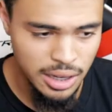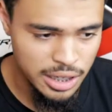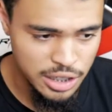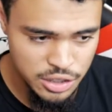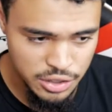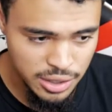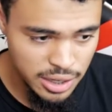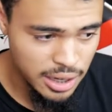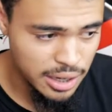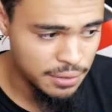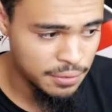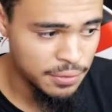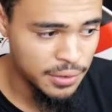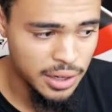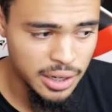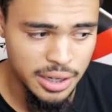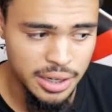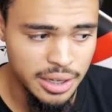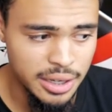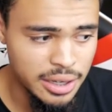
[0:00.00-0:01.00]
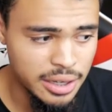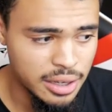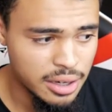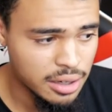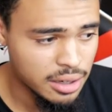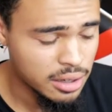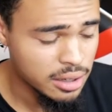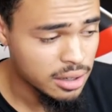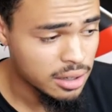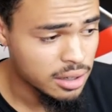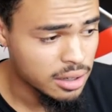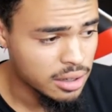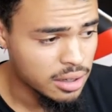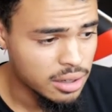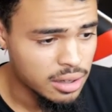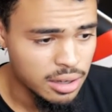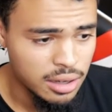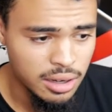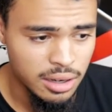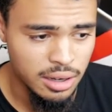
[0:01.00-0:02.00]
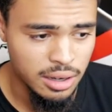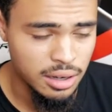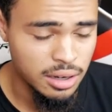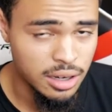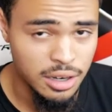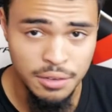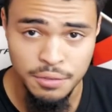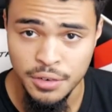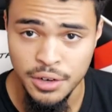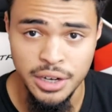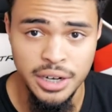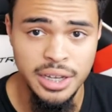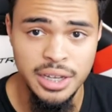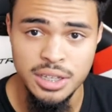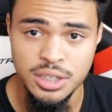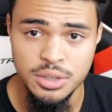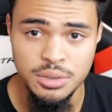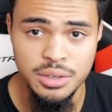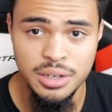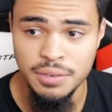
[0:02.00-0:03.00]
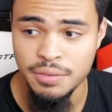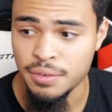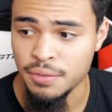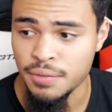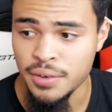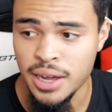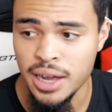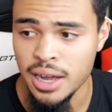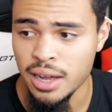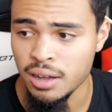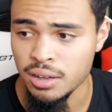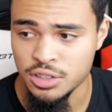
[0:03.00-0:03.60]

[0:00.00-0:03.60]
tried fucking converting into a different file.